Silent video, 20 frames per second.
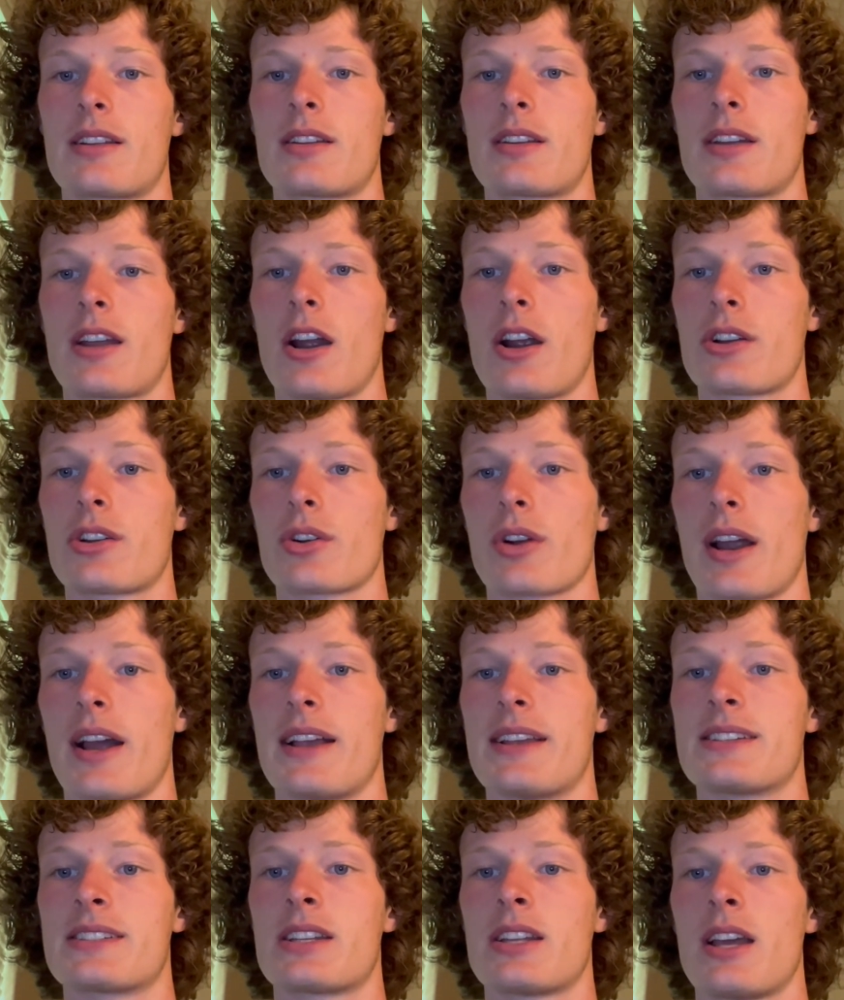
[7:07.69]

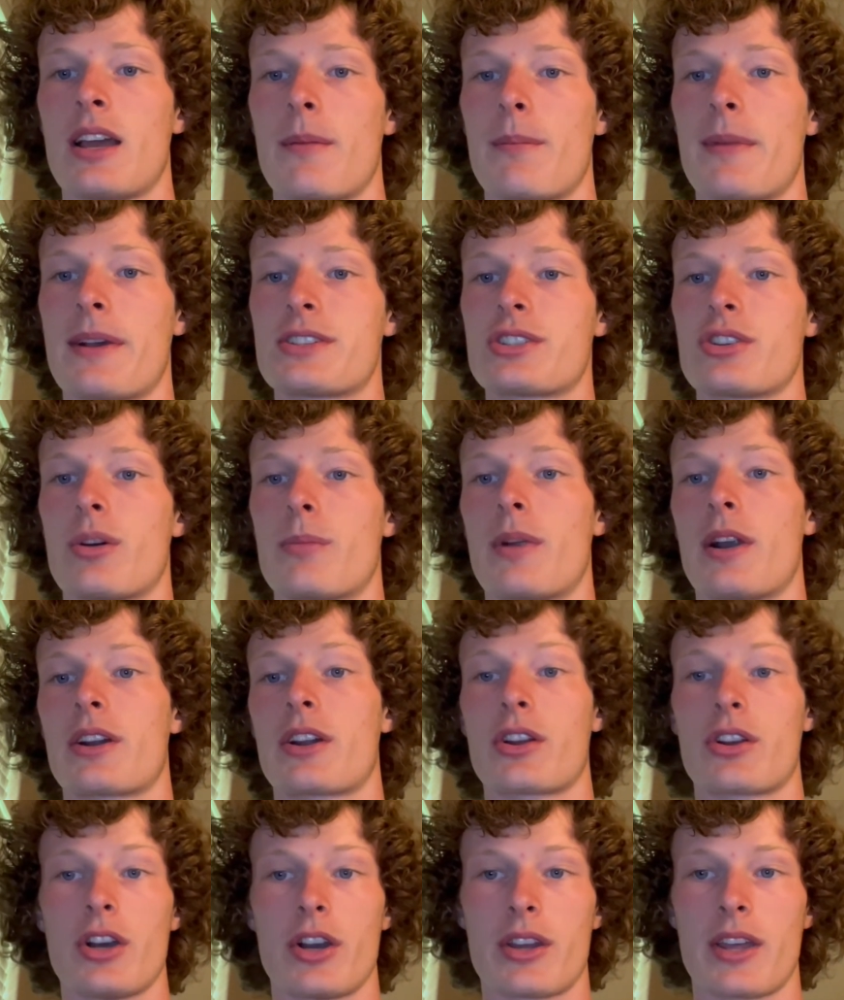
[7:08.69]
characterized
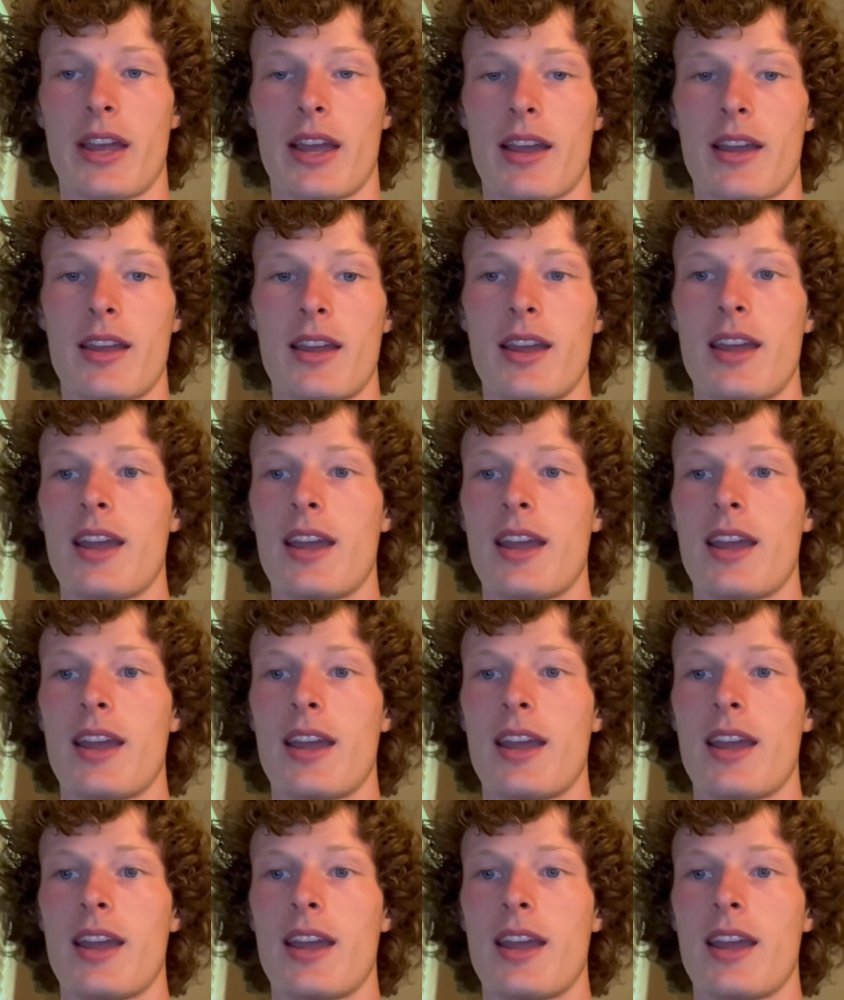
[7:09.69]
Mesoamerican cooking,